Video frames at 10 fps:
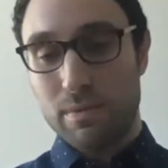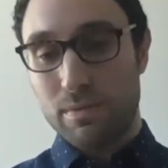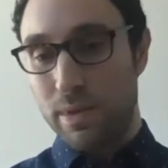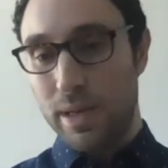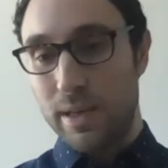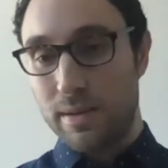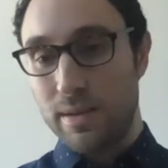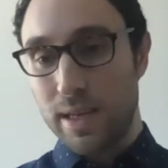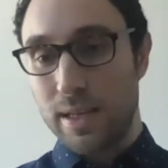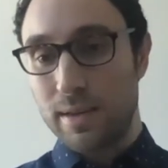
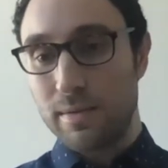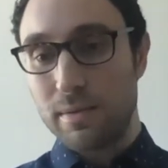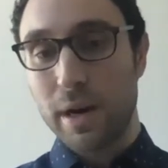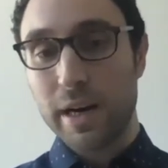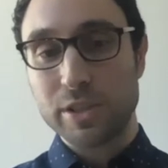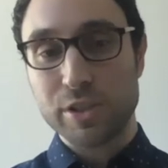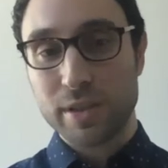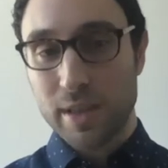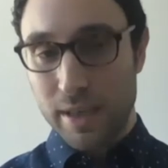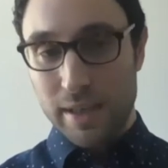in March,
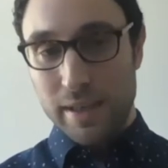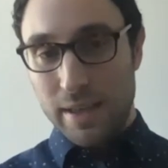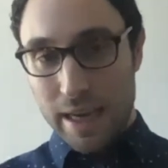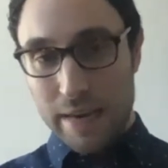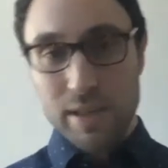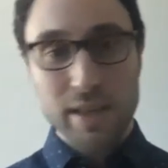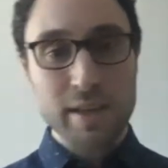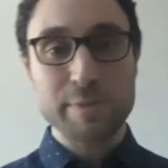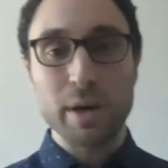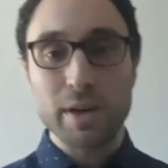everything
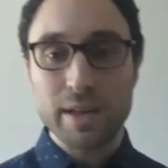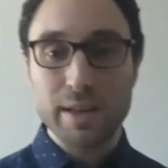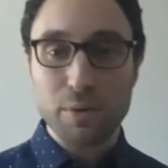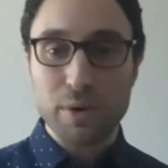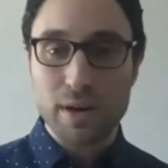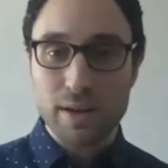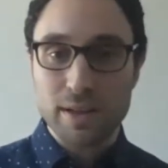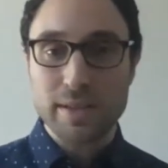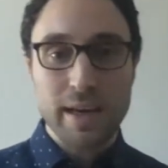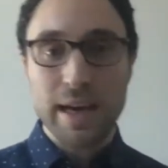exploded in the
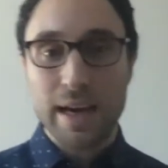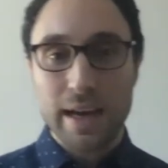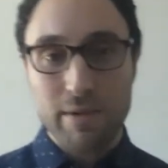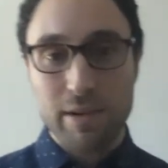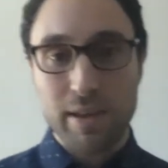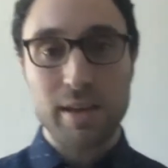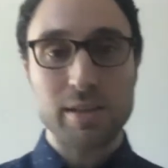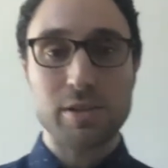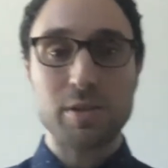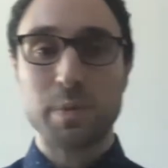world. Everything
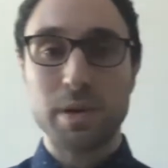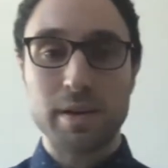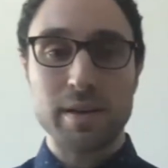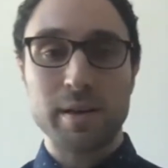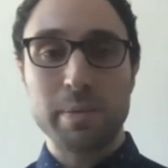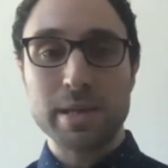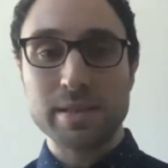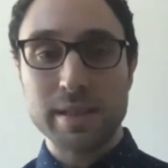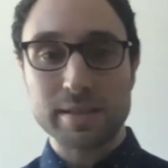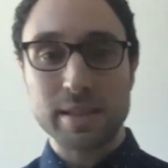also exploded in our
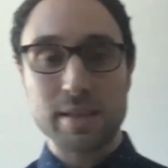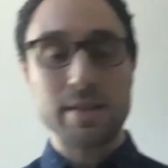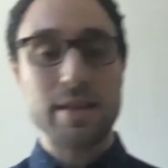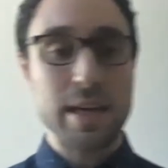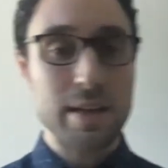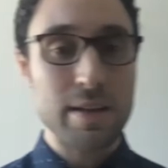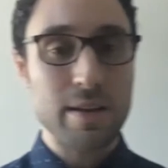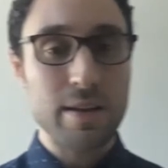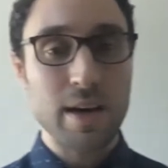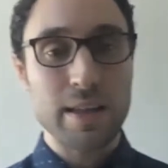business,
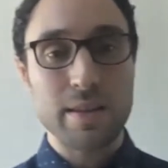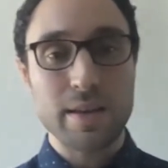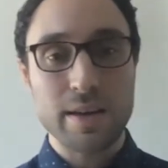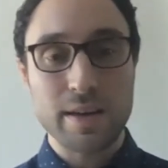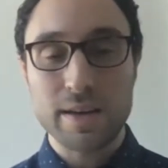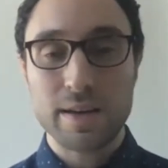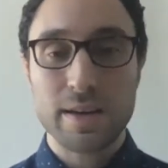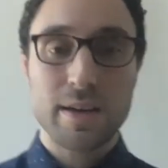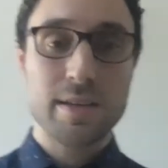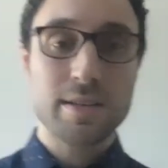and on the
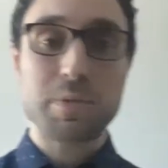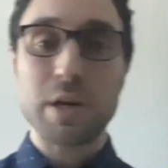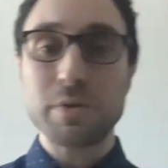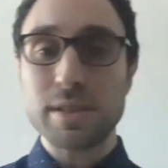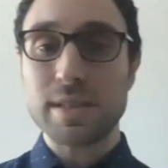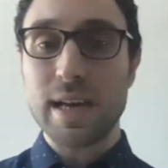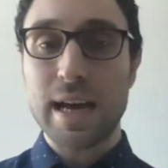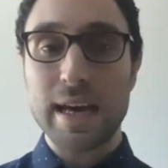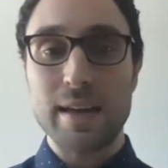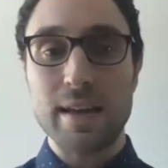subscription
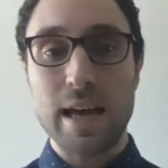side,